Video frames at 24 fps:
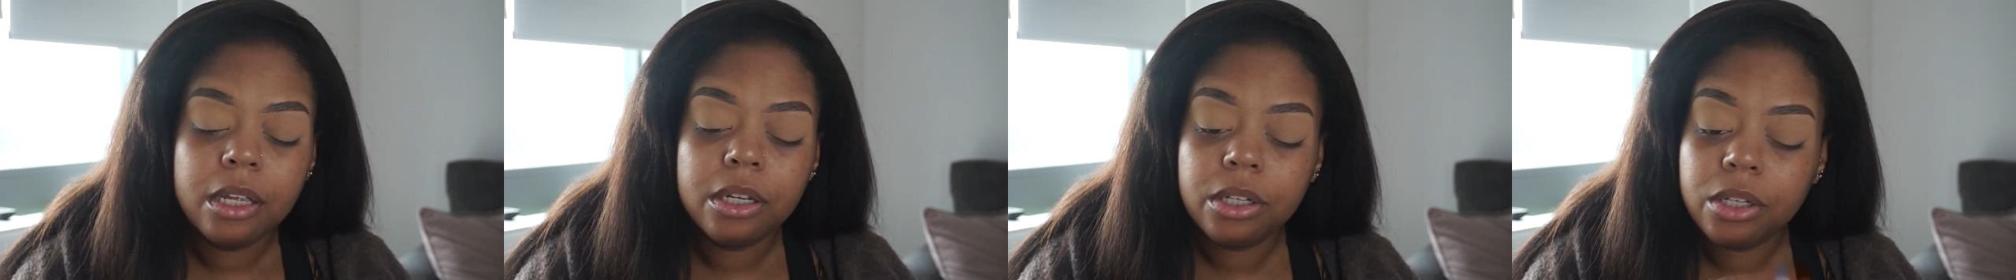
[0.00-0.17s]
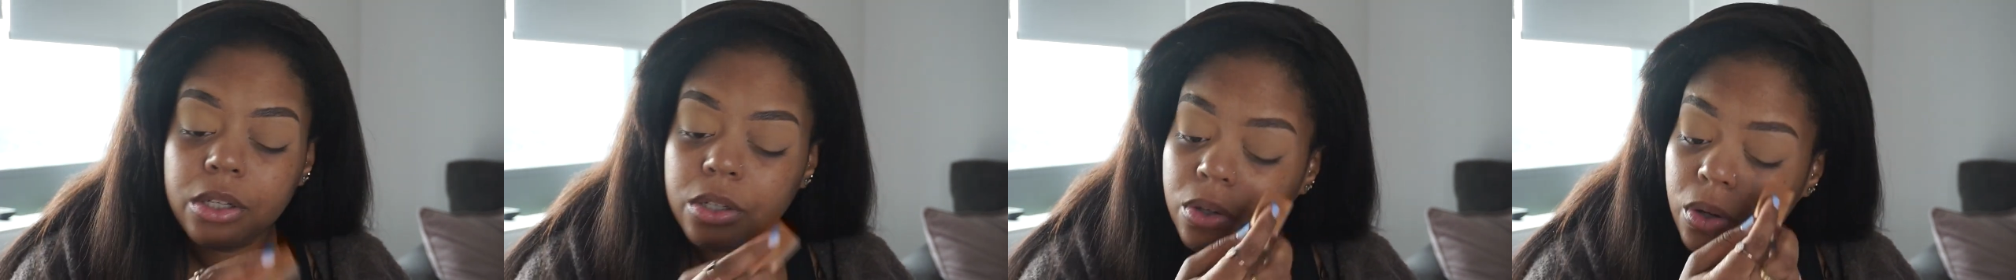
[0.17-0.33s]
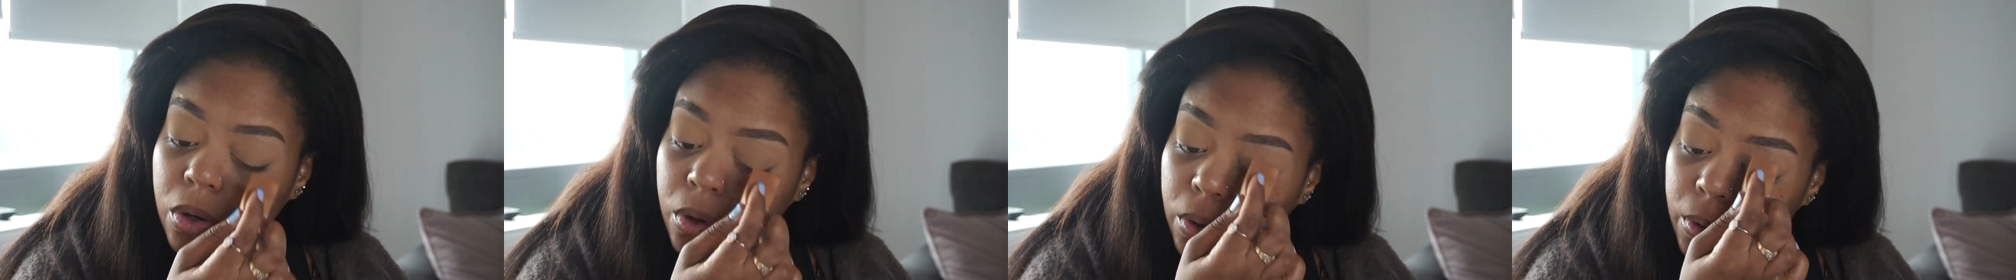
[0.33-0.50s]

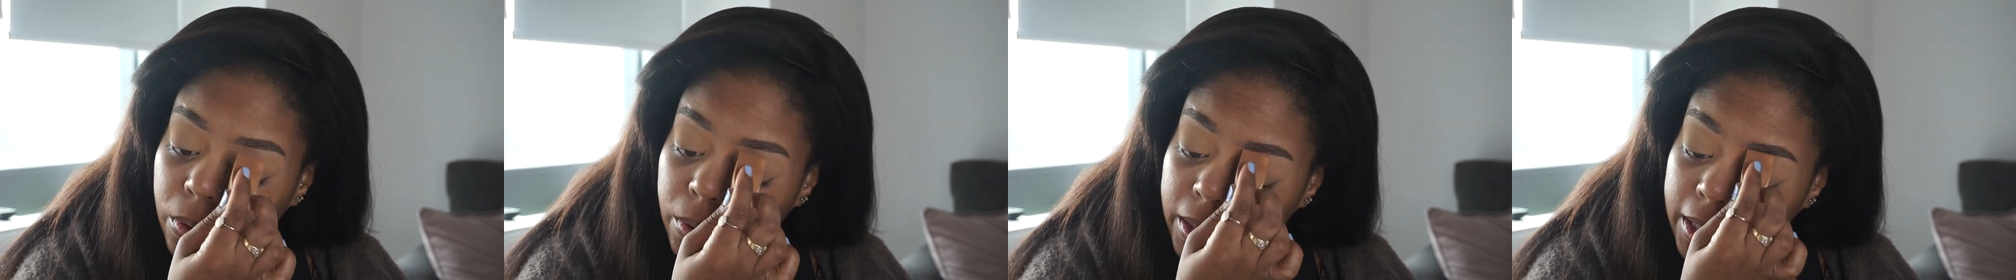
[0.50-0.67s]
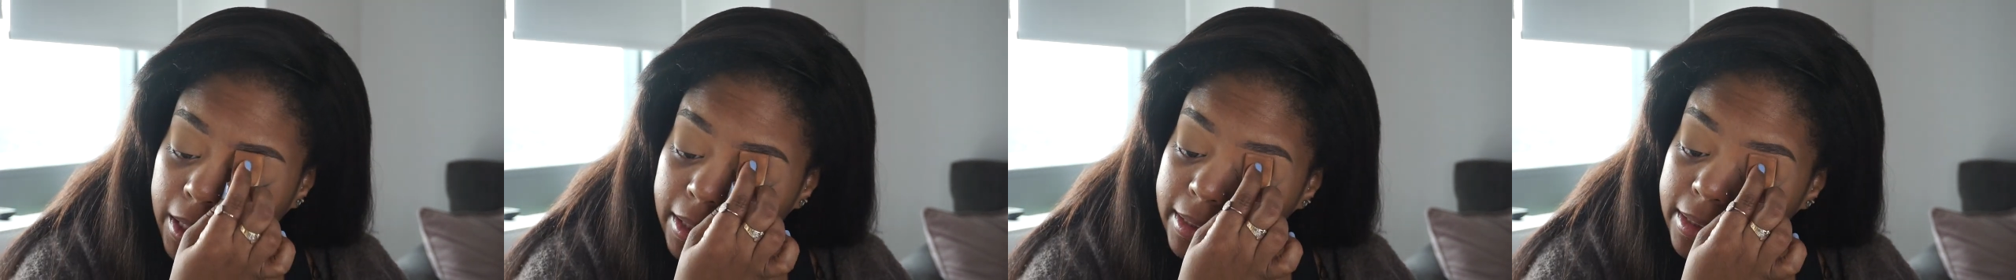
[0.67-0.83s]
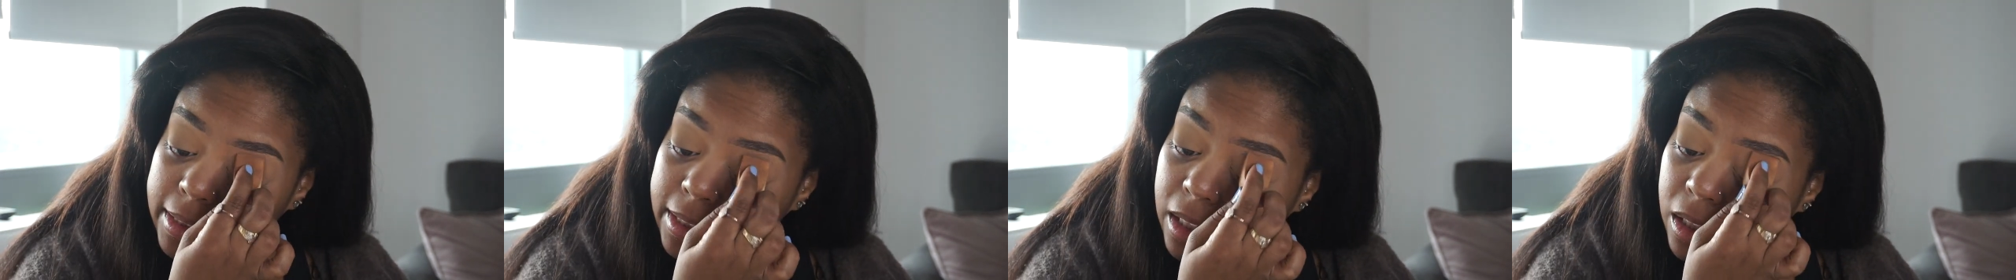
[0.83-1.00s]
You know,
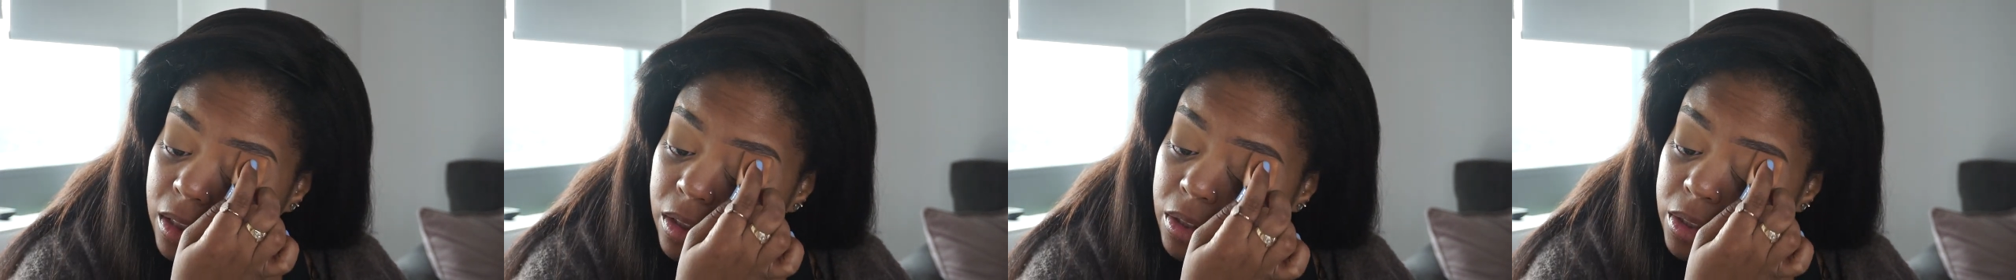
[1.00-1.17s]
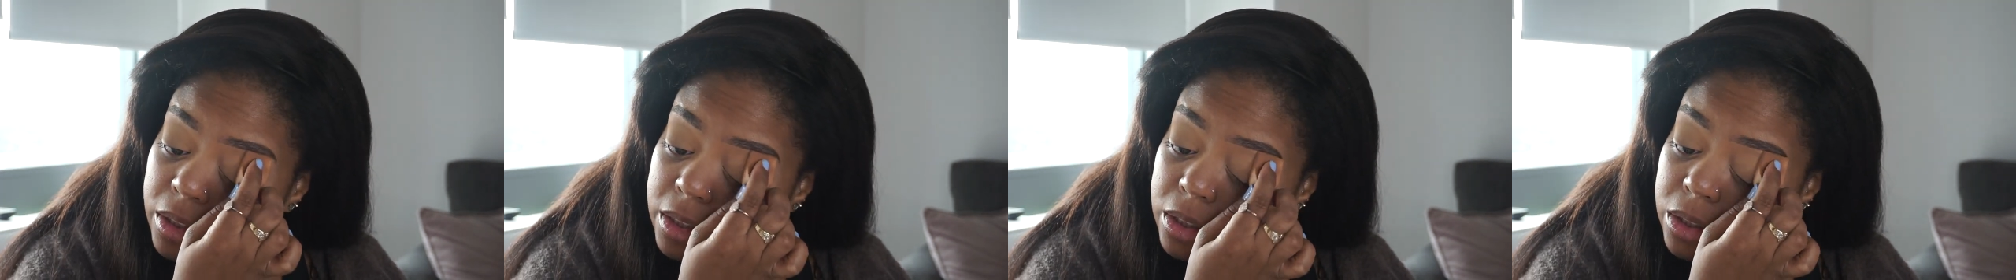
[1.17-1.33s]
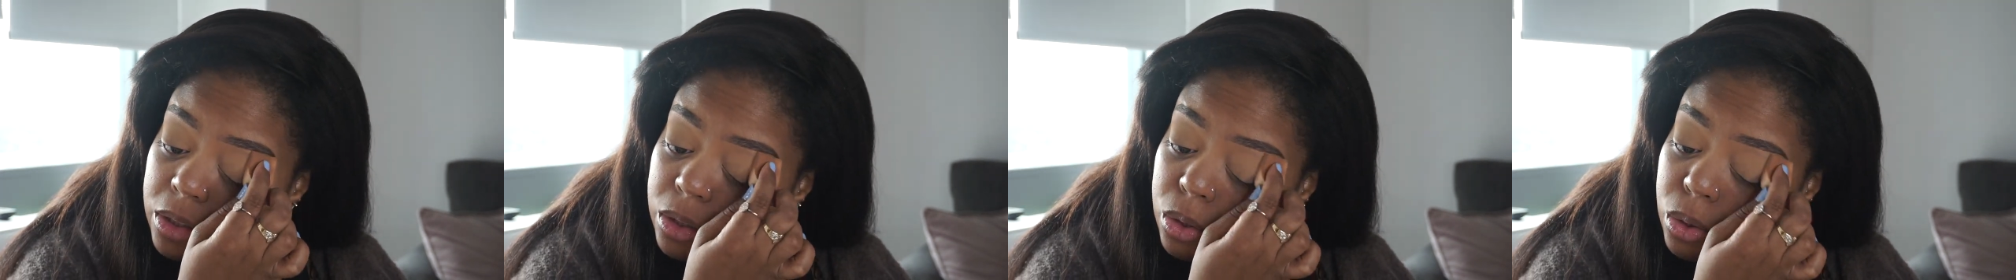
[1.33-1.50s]

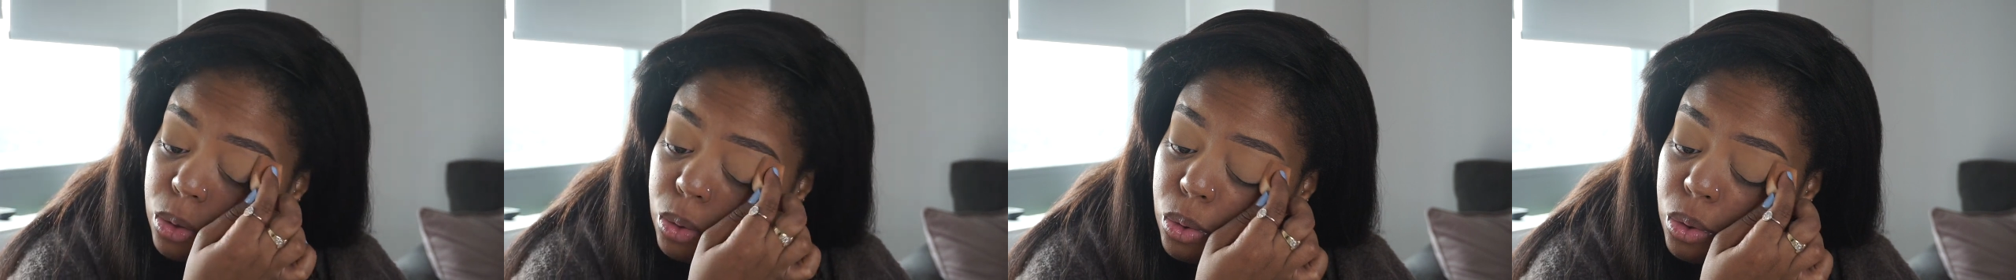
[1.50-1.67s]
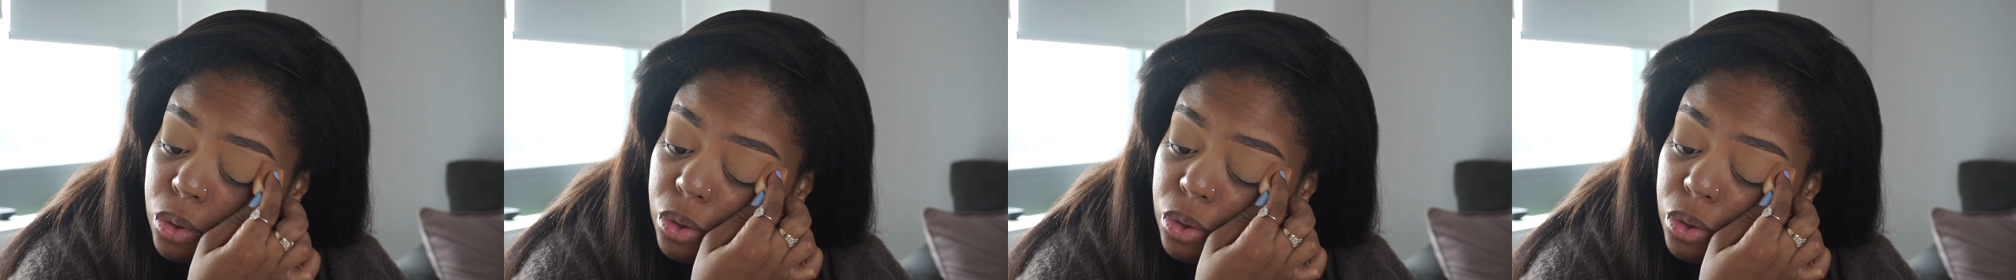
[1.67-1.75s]
concealers do